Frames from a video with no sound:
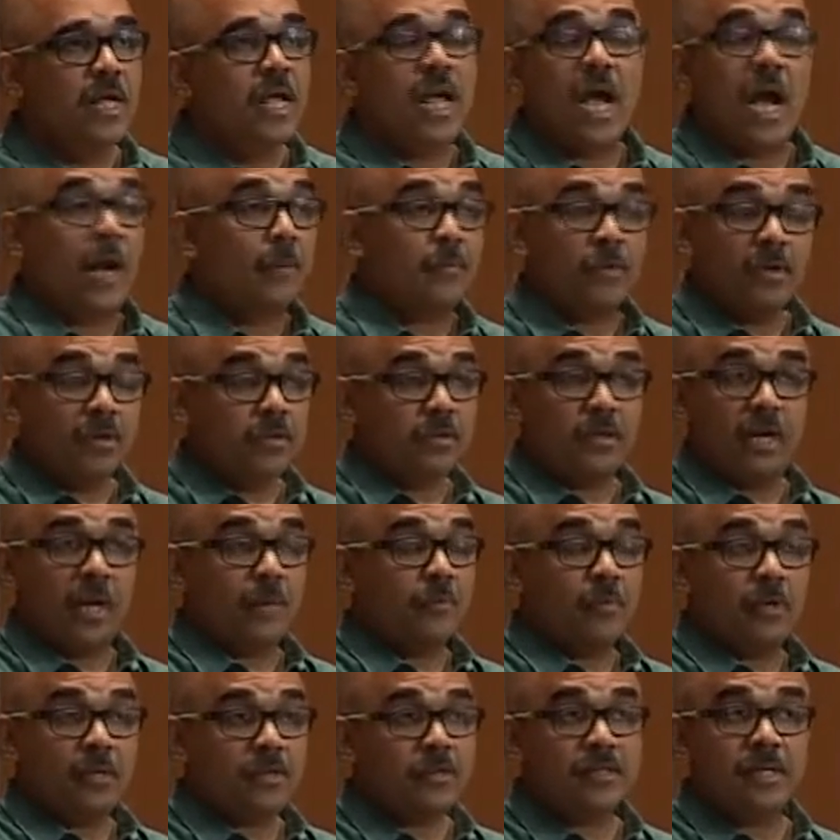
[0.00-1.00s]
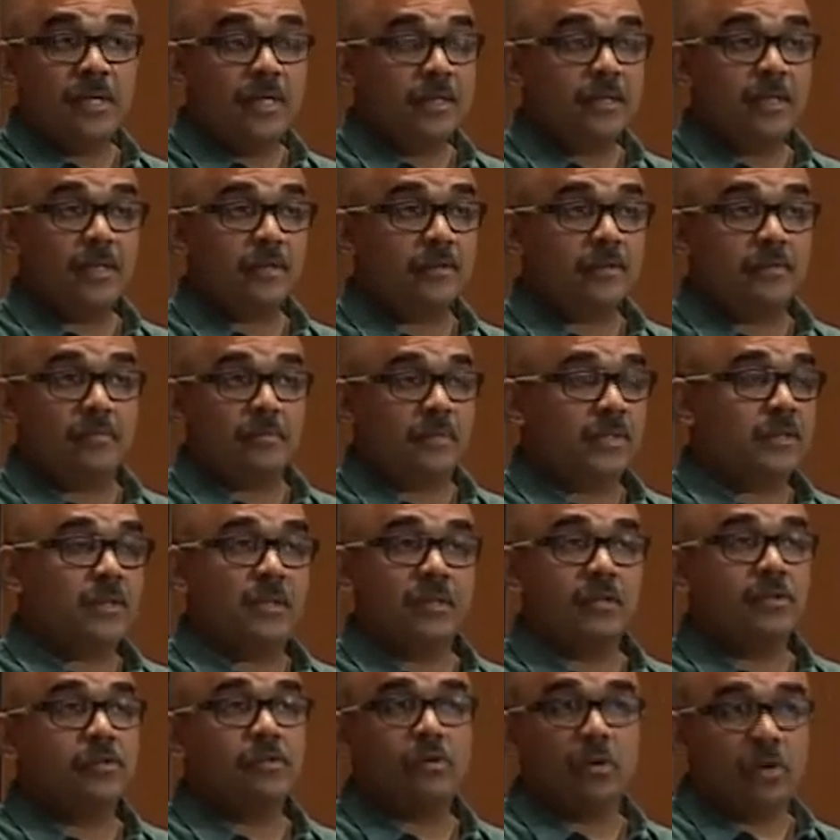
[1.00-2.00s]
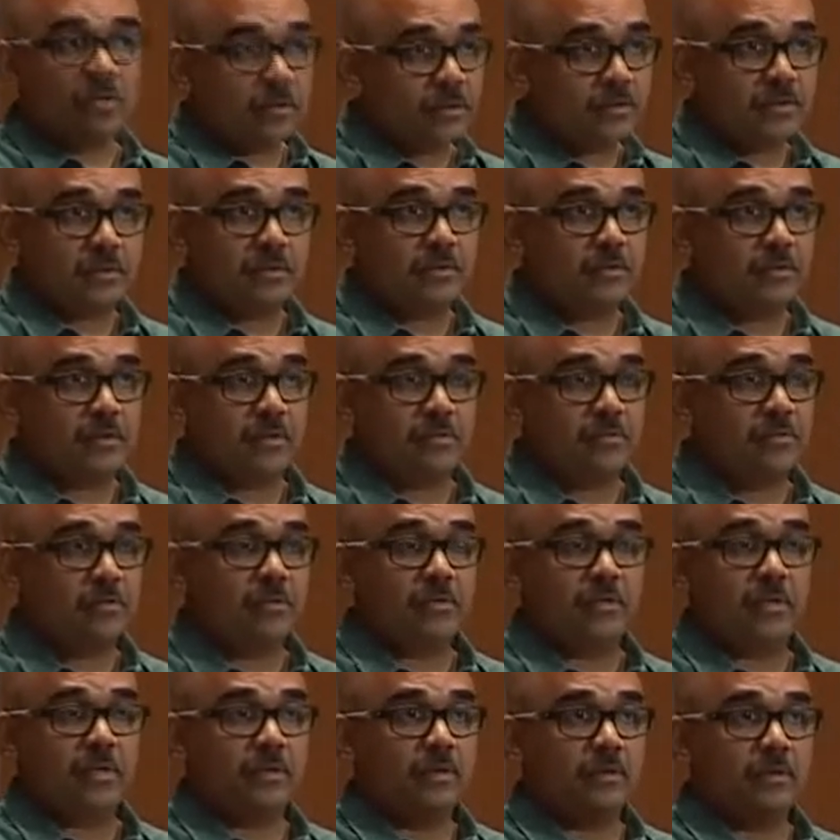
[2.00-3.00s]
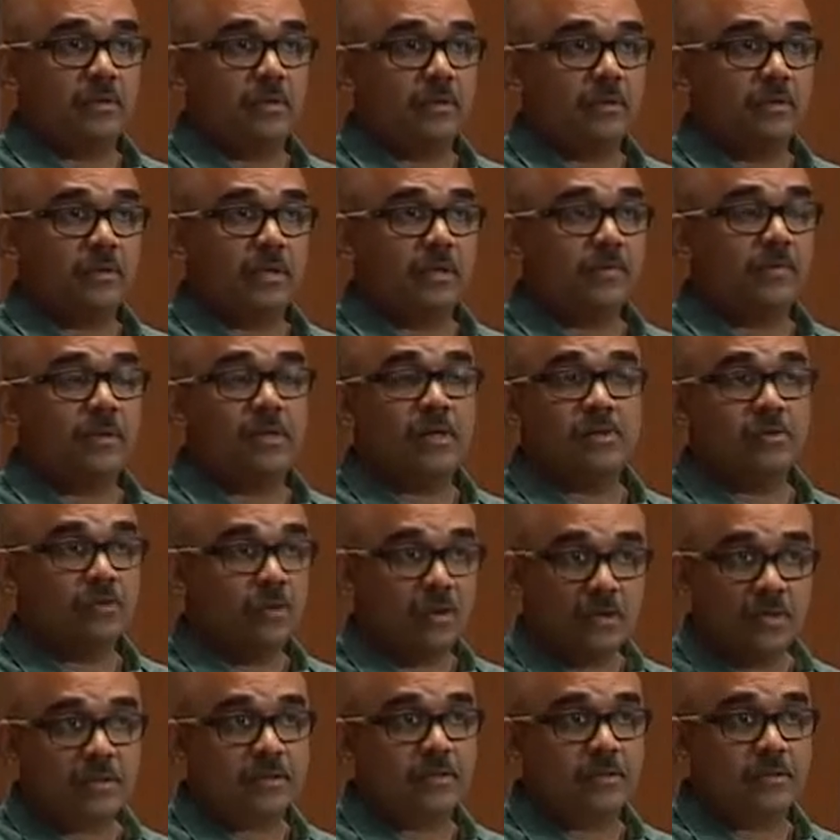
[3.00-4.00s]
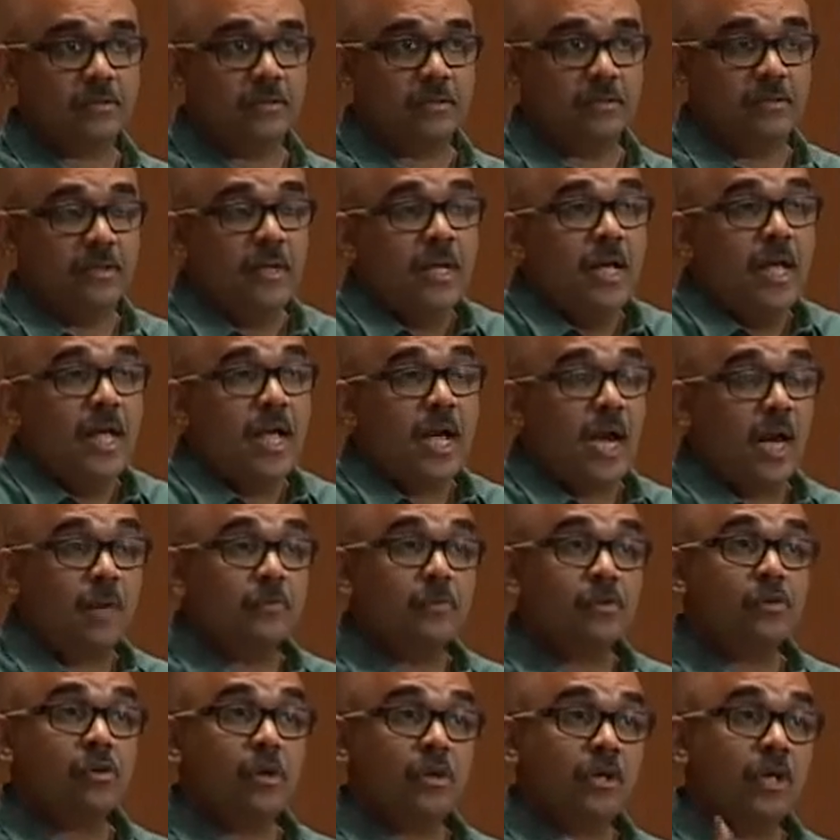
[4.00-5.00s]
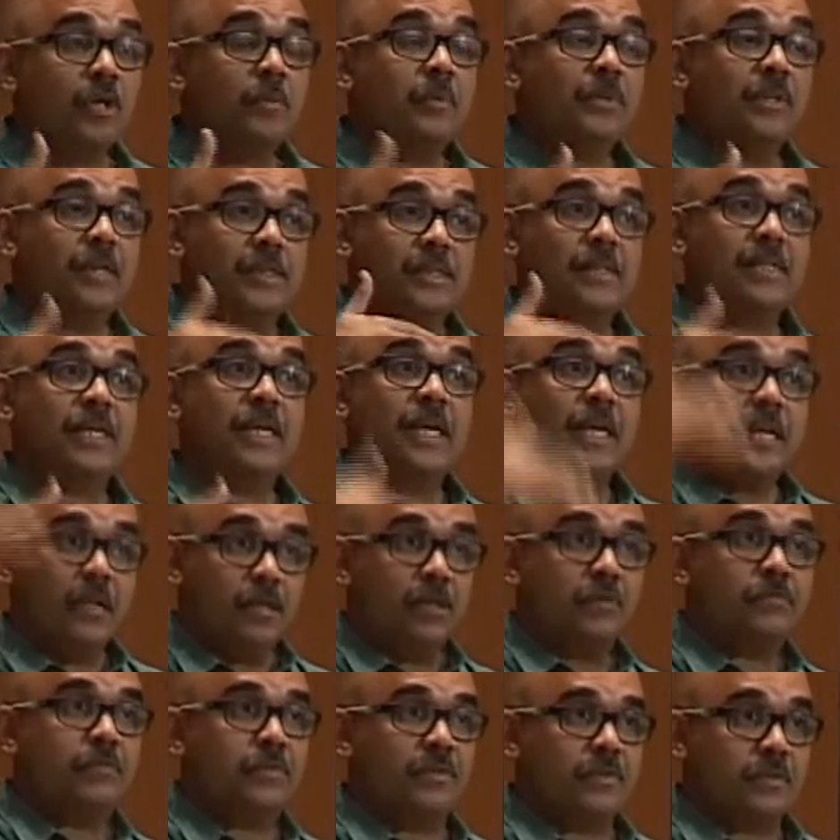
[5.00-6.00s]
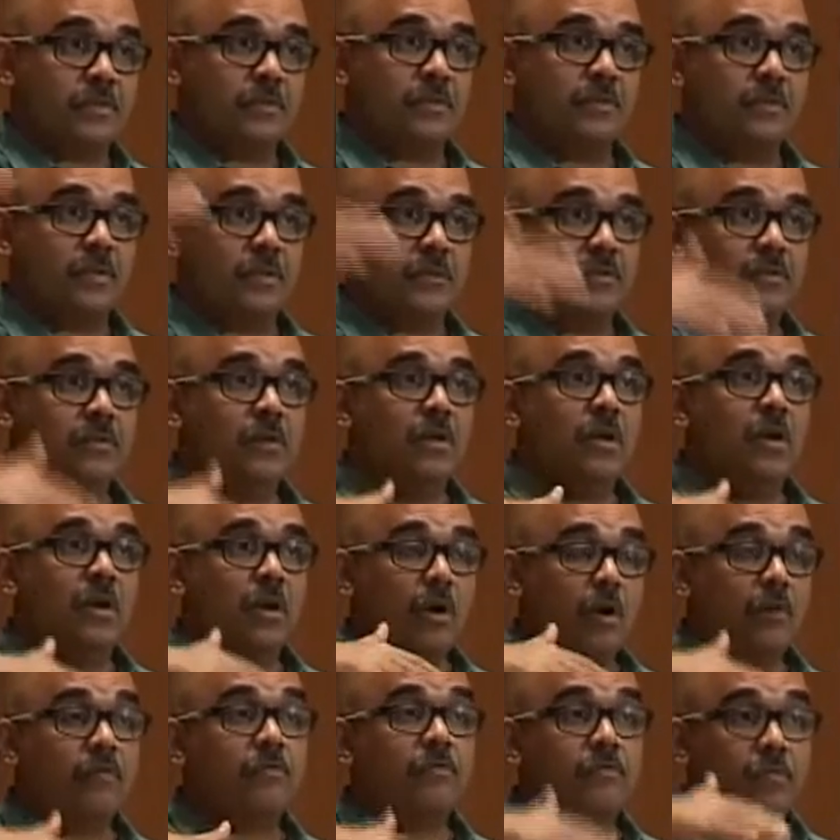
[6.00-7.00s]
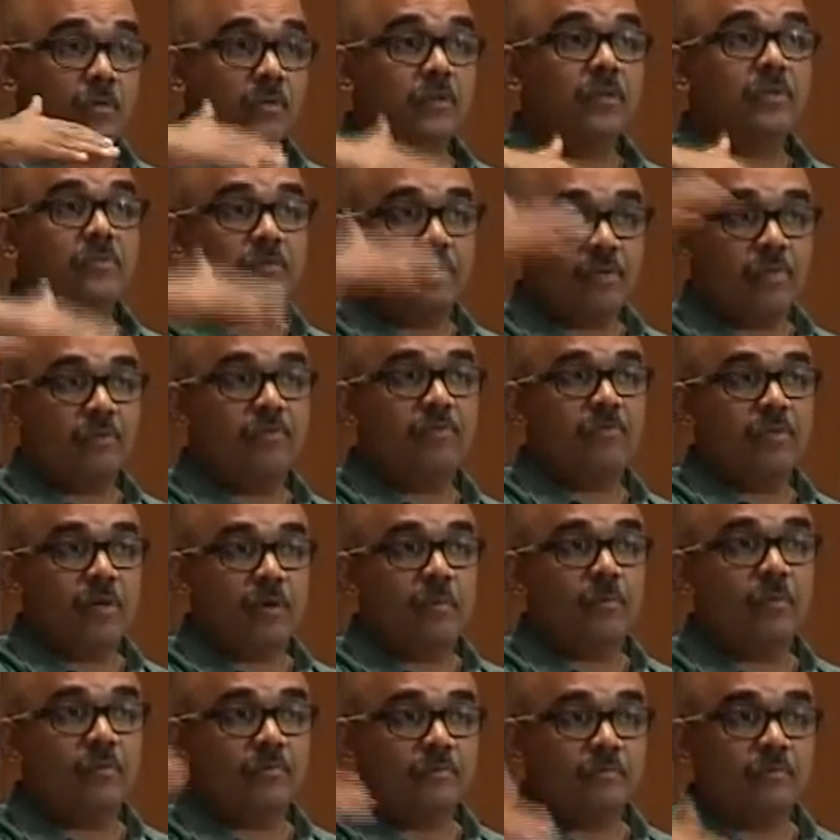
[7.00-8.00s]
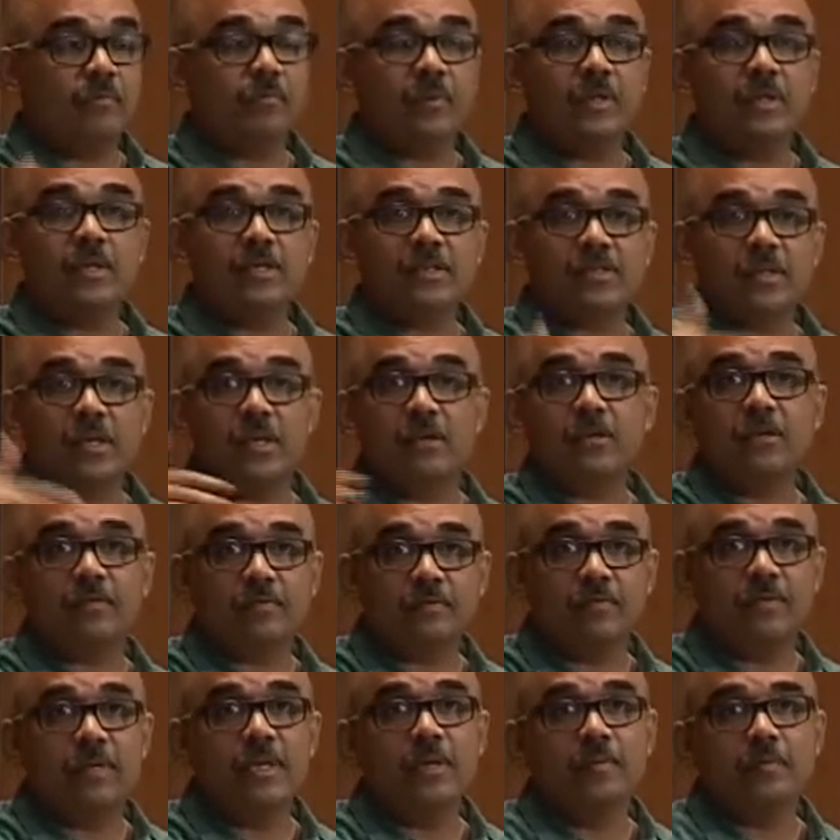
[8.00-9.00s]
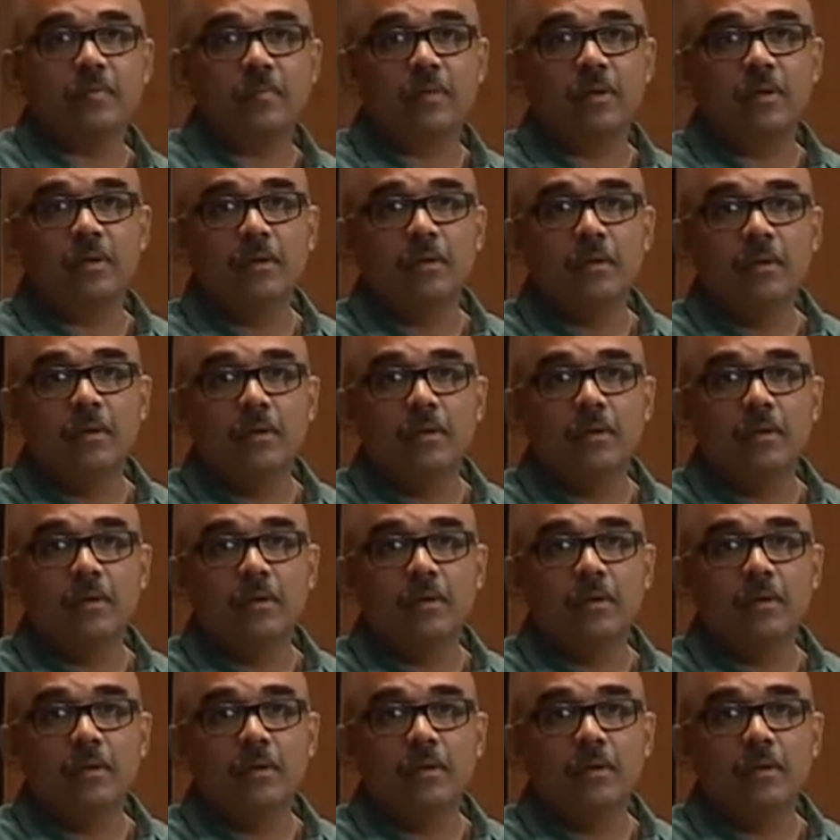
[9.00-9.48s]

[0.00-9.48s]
I'm not saying that Masaan is not a success or that Talwar is not a success. I'm just talking about the scale of the success of for a film with this kind of theme.